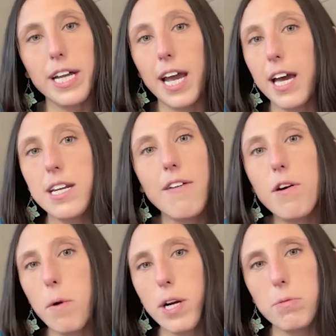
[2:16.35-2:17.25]
and I had
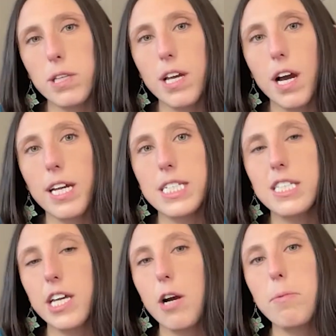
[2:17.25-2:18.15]
never worked with young kids
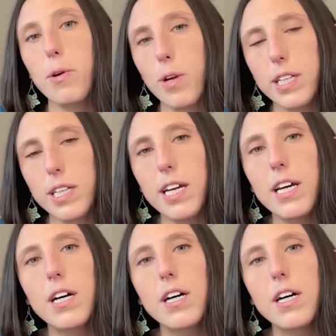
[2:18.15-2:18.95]
therapeutically.